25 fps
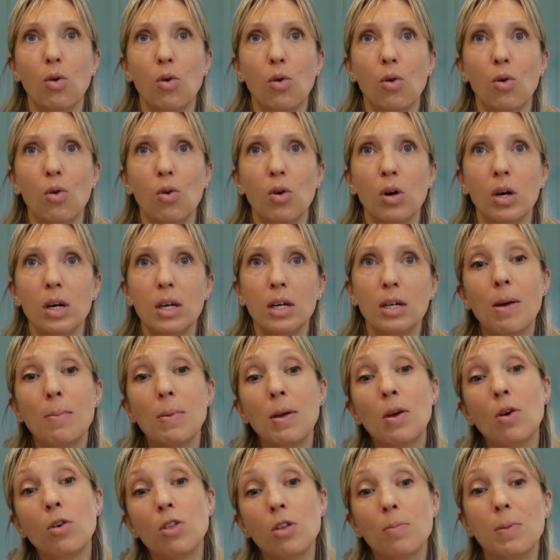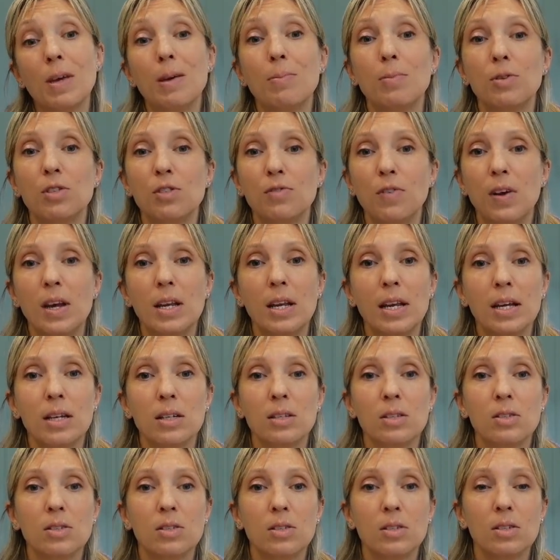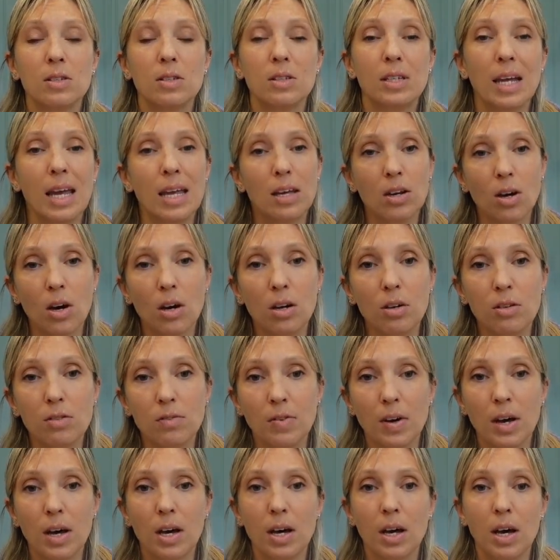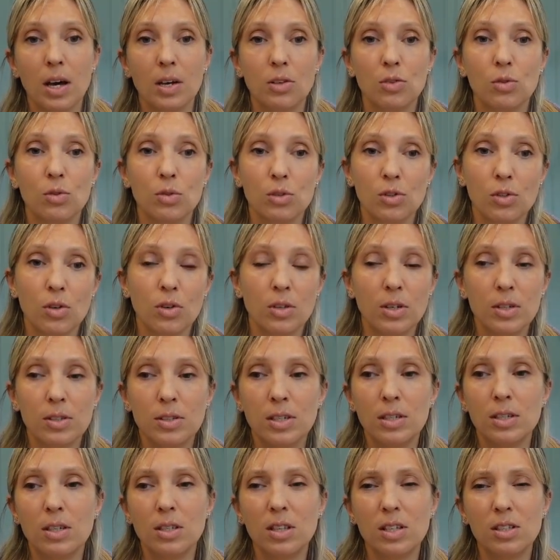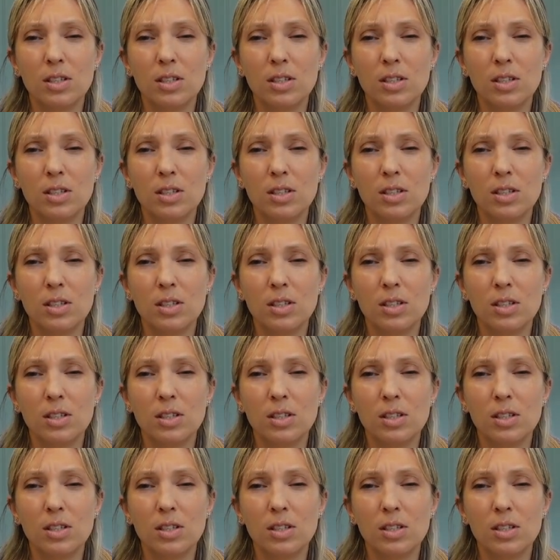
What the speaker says: or maybe other people's feelings take over and yours aren't considered.